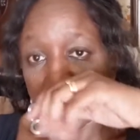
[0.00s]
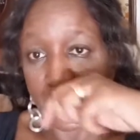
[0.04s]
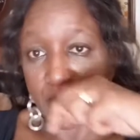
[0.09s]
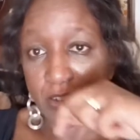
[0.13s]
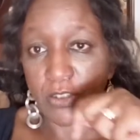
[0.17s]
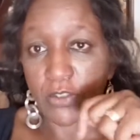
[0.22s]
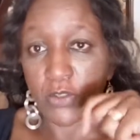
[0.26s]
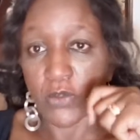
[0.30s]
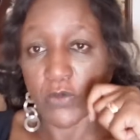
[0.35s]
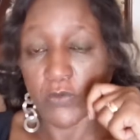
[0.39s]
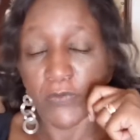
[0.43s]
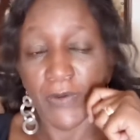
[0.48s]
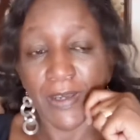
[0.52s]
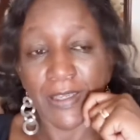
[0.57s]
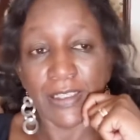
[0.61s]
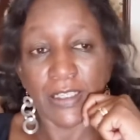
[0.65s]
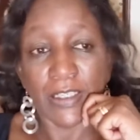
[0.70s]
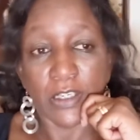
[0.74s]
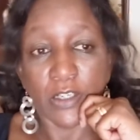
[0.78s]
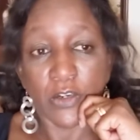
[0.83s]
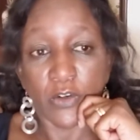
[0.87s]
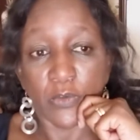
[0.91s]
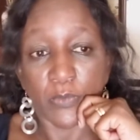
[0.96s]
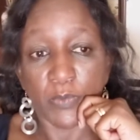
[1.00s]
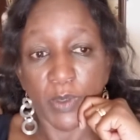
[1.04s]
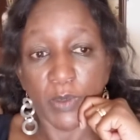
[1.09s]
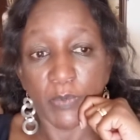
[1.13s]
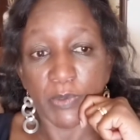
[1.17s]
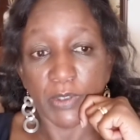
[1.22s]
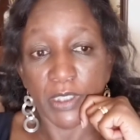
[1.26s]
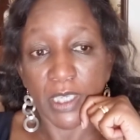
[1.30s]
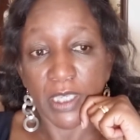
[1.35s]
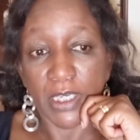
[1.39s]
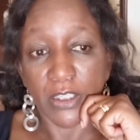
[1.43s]
So you find a lot of people
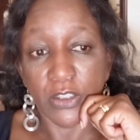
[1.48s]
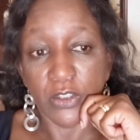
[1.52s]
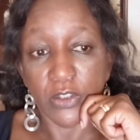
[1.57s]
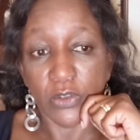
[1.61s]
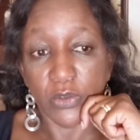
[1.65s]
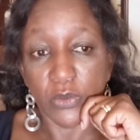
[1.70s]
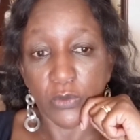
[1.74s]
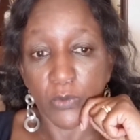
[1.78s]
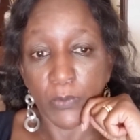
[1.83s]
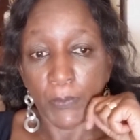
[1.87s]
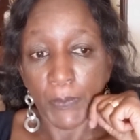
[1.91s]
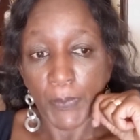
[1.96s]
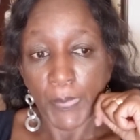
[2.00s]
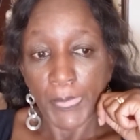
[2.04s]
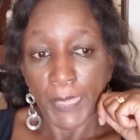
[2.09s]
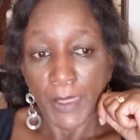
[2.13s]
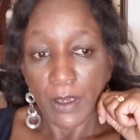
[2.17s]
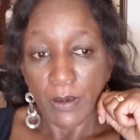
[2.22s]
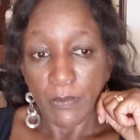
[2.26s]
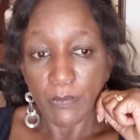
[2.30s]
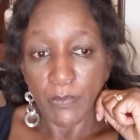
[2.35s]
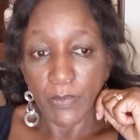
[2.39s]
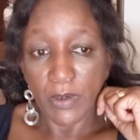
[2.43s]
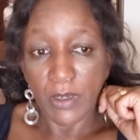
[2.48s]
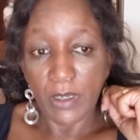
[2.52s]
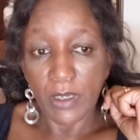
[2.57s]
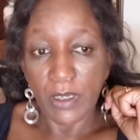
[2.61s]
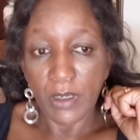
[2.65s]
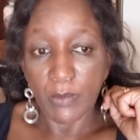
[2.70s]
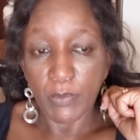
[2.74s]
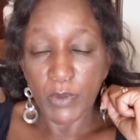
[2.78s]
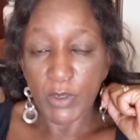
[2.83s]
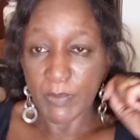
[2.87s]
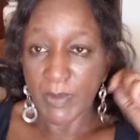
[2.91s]
get into
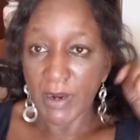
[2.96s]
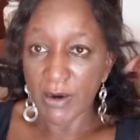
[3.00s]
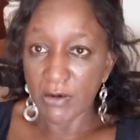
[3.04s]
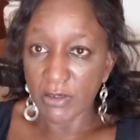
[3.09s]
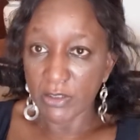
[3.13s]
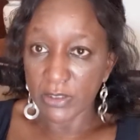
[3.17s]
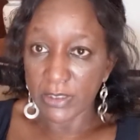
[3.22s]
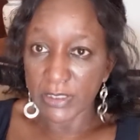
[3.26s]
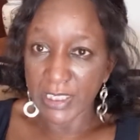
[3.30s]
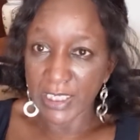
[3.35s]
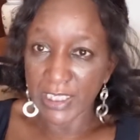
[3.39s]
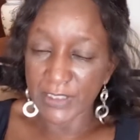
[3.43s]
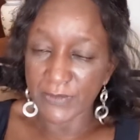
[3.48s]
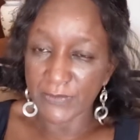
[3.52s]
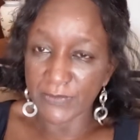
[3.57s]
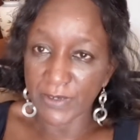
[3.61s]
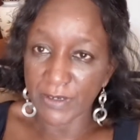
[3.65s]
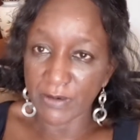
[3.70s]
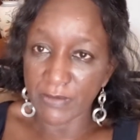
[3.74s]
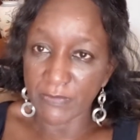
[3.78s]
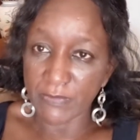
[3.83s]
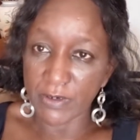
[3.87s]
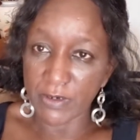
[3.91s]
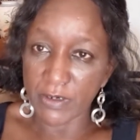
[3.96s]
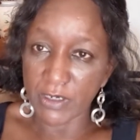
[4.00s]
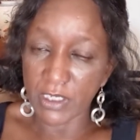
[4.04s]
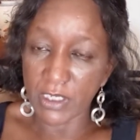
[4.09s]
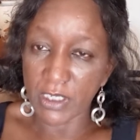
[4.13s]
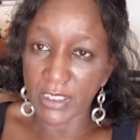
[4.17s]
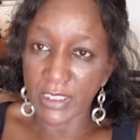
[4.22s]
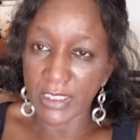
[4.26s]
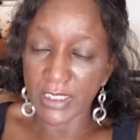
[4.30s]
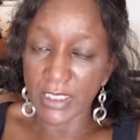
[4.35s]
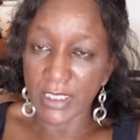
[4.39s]
premarital sex very, very
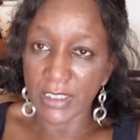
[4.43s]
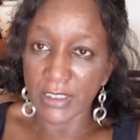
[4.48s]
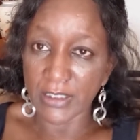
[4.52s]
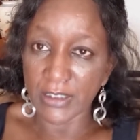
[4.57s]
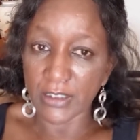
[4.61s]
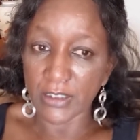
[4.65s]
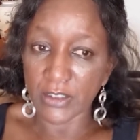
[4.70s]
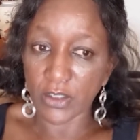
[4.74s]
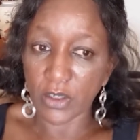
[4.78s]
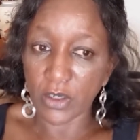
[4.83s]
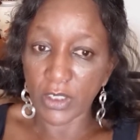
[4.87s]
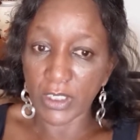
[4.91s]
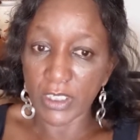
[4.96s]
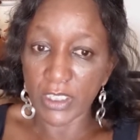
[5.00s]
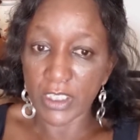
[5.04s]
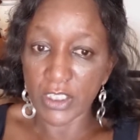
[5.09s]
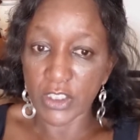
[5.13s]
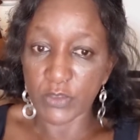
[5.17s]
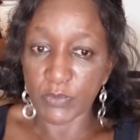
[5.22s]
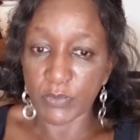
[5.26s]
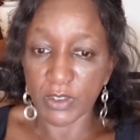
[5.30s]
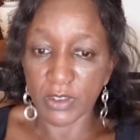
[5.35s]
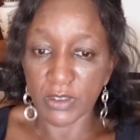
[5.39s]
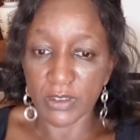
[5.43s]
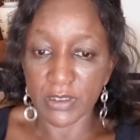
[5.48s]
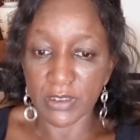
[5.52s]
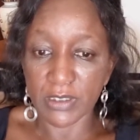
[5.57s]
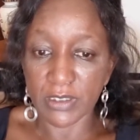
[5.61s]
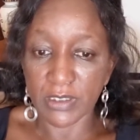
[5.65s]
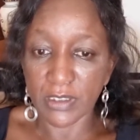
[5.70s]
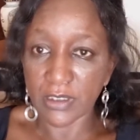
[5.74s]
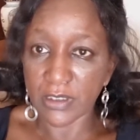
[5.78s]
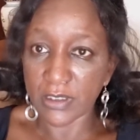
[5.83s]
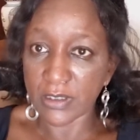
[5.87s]
early in college because
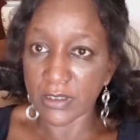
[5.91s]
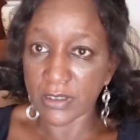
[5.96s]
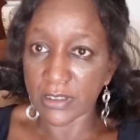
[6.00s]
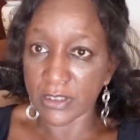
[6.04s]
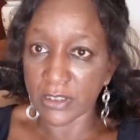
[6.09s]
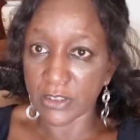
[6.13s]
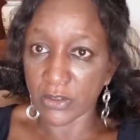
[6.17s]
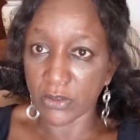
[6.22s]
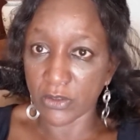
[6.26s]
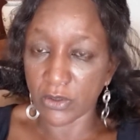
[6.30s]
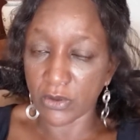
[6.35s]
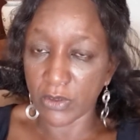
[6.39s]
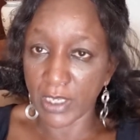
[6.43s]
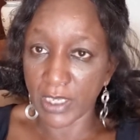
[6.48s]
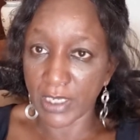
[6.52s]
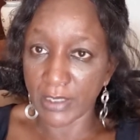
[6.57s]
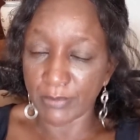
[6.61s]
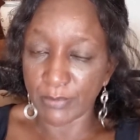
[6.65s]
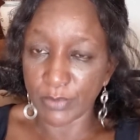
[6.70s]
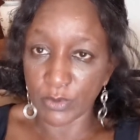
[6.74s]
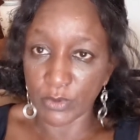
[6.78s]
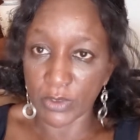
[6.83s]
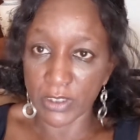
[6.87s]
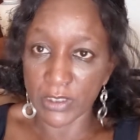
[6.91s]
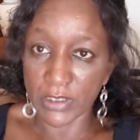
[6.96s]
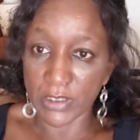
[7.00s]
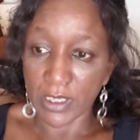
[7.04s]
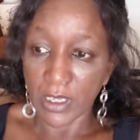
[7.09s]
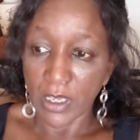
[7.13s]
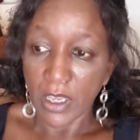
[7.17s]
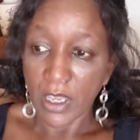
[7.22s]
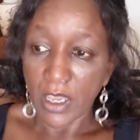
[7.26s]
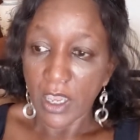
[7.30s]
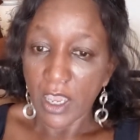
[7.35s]
girls, you know, and boys
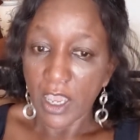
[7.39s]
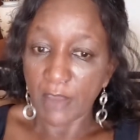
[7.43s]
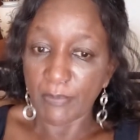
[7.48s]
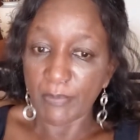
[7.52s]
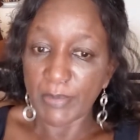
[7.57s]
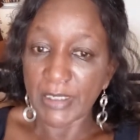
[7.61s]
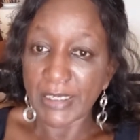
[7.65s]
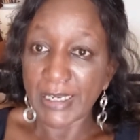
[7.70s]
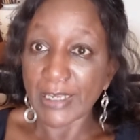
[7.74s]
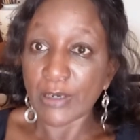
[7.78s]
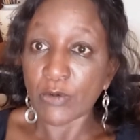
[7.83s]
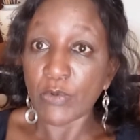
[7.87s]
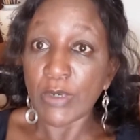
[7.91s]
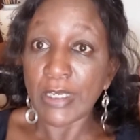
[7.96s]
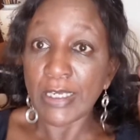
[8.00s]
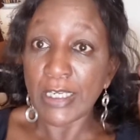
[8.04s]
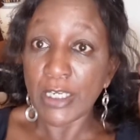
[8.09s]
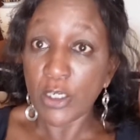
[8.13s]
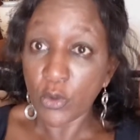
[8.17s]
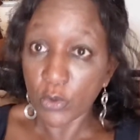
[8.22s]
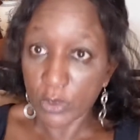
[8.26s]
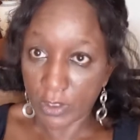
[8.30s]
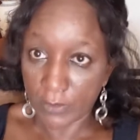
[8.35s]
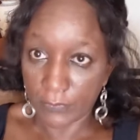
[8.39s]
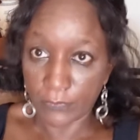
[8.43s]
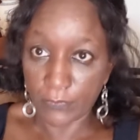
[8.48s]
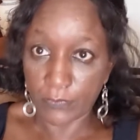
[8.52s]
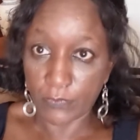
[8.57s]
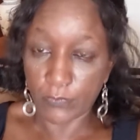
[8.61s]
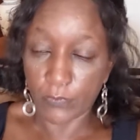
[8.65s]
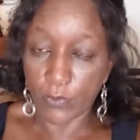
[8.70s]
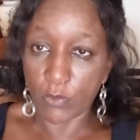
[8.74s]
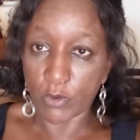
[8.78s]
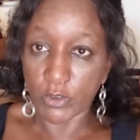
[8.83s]
have been like really looking
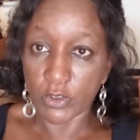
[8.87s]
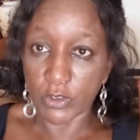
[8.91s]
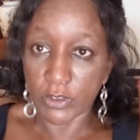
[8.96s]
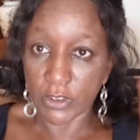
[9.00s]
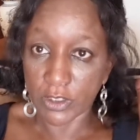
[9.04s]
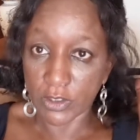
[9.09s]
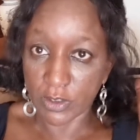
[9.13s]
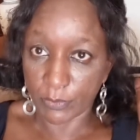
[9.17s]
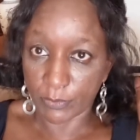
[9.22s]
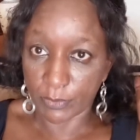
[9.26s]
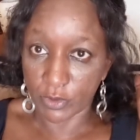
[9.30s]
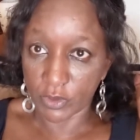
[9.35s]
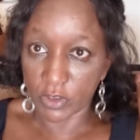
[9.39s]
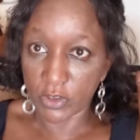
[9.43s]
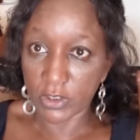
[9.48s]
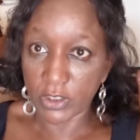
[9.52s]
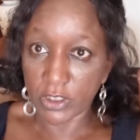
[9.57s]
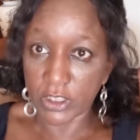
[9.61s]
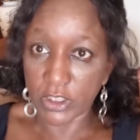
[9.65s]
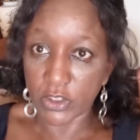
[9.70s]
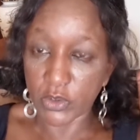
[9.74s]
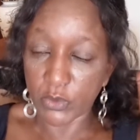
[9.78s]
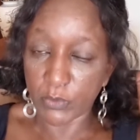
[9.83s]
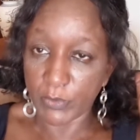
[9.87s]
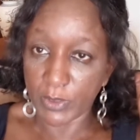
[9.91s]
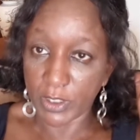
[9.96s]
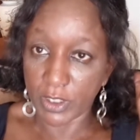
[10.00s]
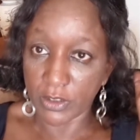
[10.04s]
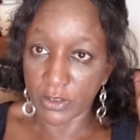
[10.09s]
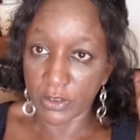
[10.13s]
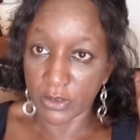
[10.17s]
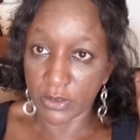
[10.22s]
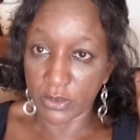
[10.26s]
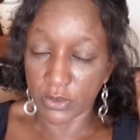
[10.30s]
forward to this opportunity to be
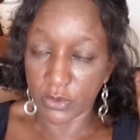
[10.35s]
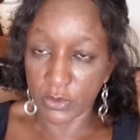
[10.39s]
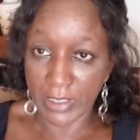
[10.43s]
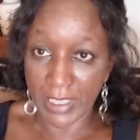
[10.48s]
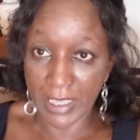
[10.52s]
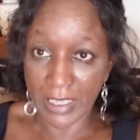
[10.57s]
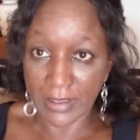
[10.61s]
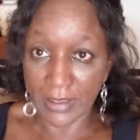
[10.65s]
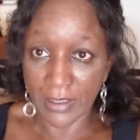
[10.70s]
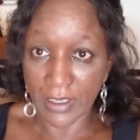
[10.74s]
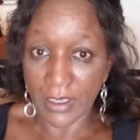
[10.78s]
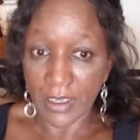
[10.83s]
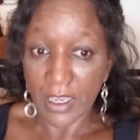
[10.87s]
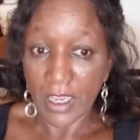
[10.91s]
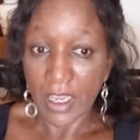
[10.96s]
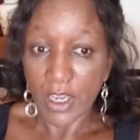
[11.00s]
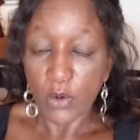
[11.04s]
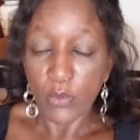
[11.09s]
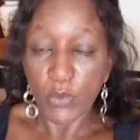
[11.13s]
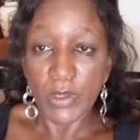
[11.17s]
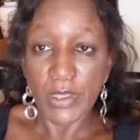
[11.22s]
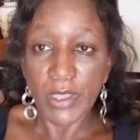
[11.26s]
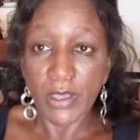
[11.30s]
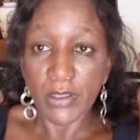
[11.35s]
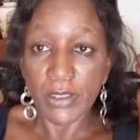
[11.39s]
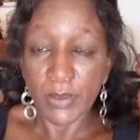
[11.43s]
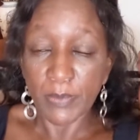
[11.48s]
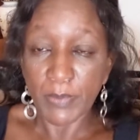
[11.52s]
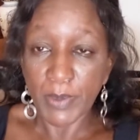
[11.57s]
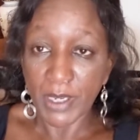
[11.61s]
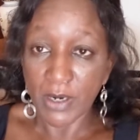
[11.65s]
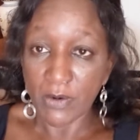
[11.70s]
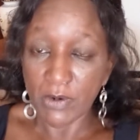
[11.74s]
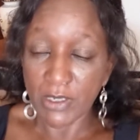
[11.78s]
together without the
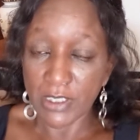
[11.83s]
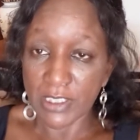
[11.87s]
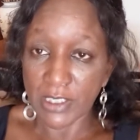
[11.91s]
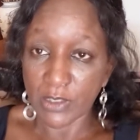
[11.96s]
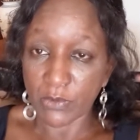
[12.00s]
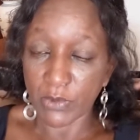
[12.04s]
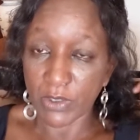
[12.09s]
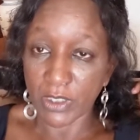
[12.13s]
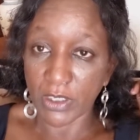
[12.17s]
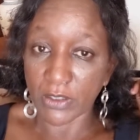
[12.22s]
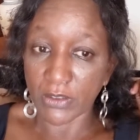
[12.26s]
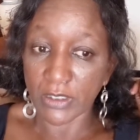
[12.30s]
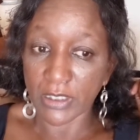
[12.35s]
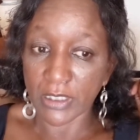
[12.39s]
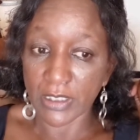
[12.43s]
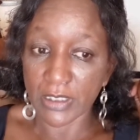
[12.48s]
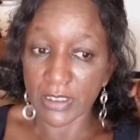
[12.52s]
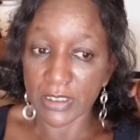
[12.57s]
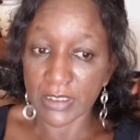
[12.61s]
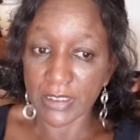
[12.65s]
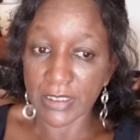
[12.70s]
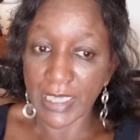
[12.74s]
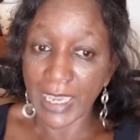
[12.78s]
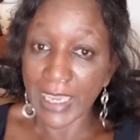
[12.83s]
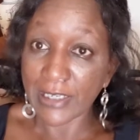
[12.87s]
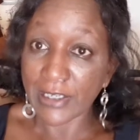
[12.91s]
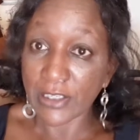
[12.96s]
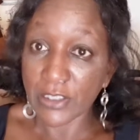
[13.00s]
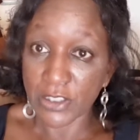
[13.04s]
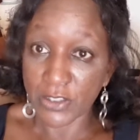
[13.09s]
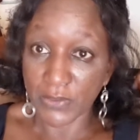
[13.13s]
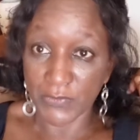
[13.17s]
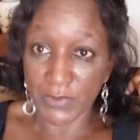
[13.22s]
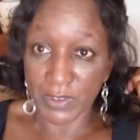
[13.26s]
parents and without the
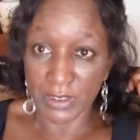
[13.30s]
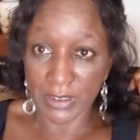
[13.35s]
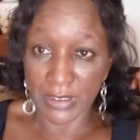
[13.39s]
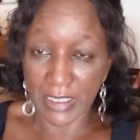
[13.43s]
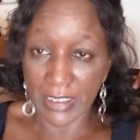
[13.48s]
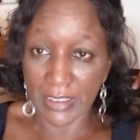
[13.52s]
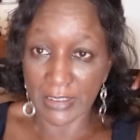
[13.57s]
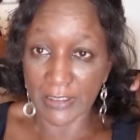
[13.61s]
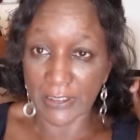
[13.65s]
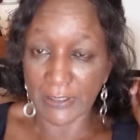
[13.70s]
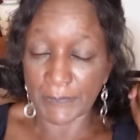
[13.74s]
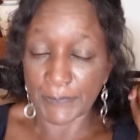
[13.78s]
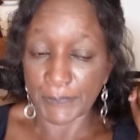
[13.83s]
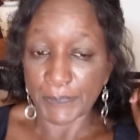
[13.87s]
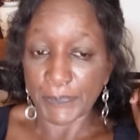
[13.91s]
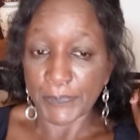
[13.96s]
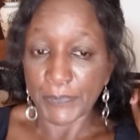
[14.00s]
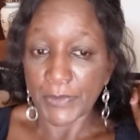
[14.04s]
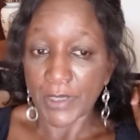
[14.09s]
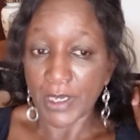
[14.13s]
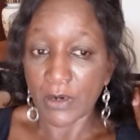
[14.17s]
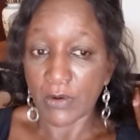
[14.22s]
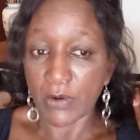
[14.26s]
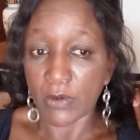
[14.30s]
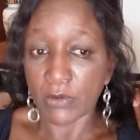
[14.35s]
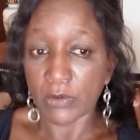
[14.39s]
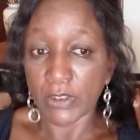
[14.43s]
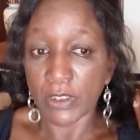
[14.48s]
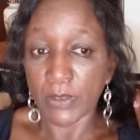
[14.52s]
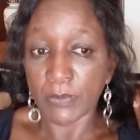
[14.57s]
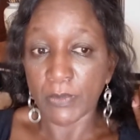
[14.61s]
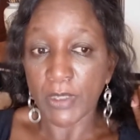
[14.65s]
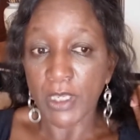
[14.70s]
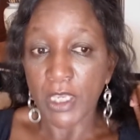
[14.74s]
guidance of society around
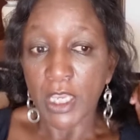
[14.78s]
them.